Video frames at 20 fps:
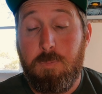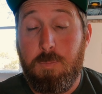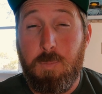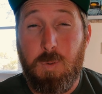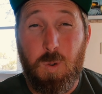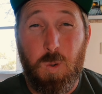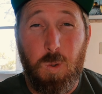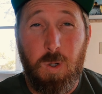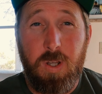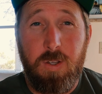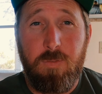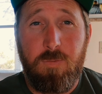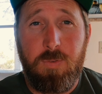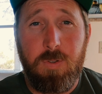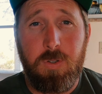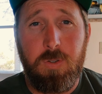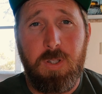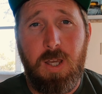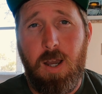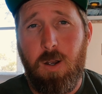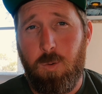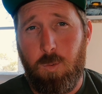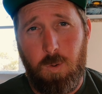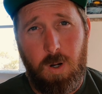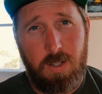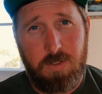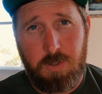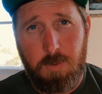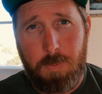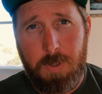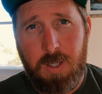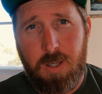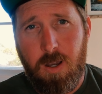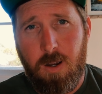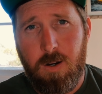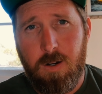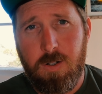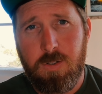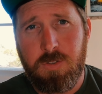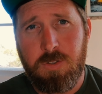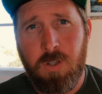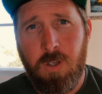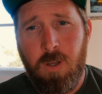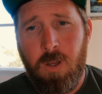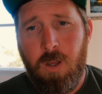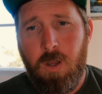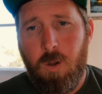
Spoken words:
pre-filled out recipe cards,